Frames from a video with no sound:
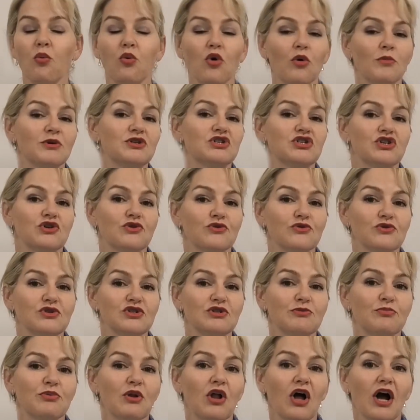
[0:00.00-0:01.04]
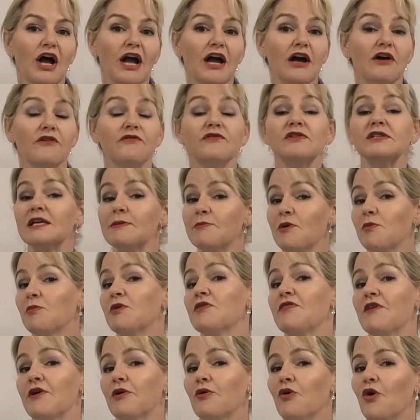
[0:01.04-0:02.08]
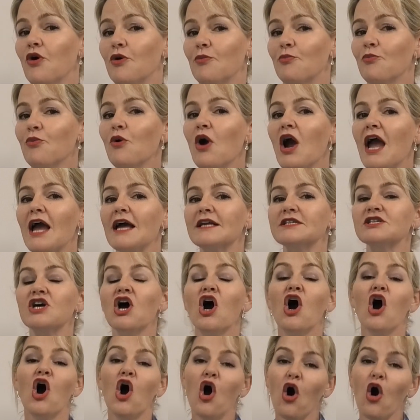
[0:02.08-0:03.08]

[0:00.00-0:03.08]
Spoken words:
a raw material supplier, for someone with their own brand,